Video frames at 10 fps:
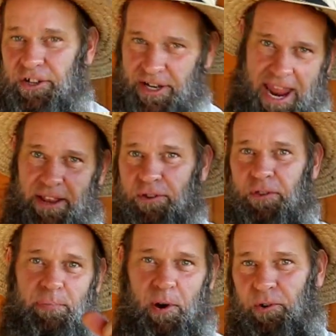I can't do
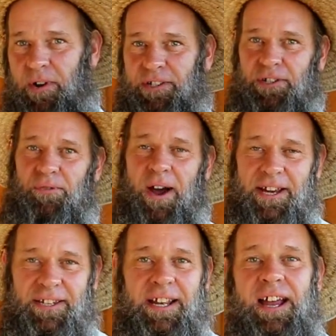the poll question
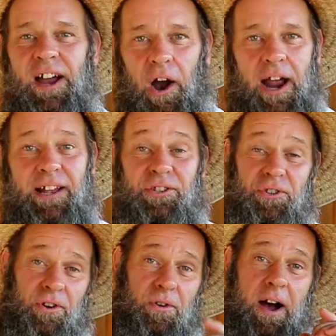twice. All right,
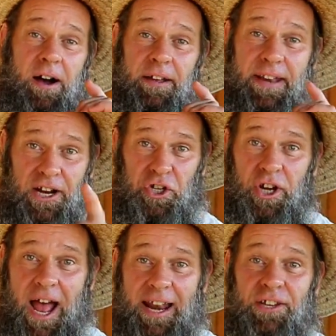so uh, next
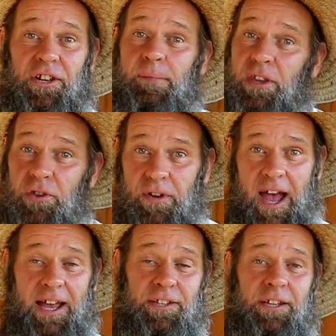shot is going to be you
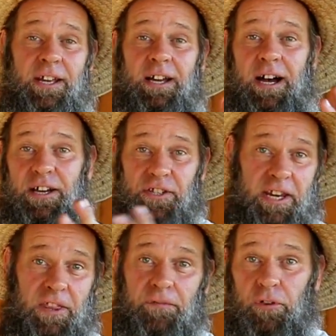guys uh,
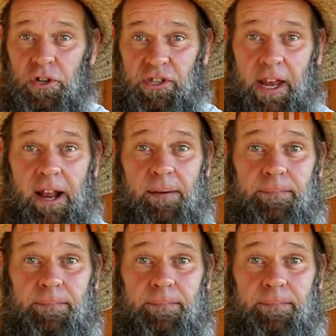seeing the first setup.